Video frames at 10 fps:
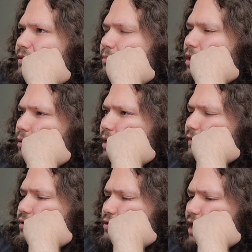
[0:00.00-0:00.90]
man, we have
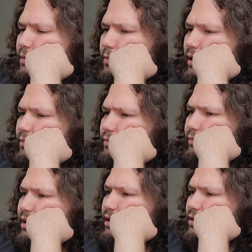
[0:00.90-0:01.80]
this game about
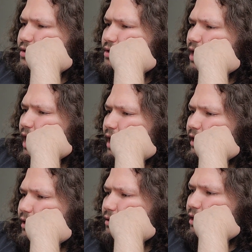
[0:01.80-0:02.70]
being in the sky
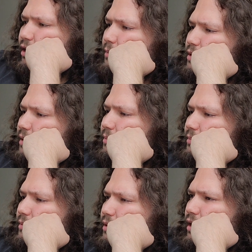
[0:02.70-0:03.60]
and getting up to
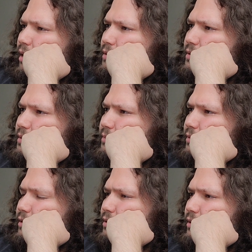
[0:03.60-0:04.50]
getting up to some
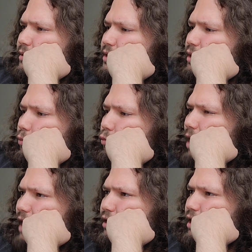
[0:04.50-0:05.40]
some
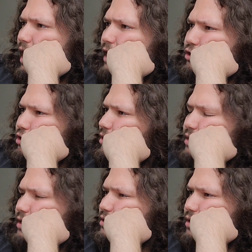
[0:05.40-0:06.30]
wacky hijinks.
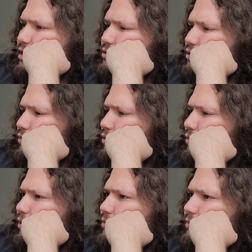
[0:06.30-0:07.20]
I just I just don't know
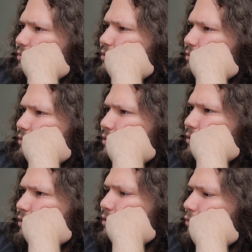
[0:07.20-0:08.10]
what,
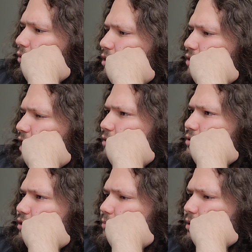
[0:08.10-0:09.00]
what the title's
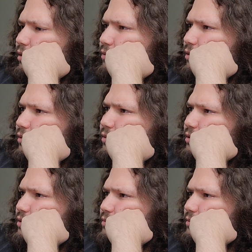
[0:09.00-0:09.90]
gonna be. You know, just,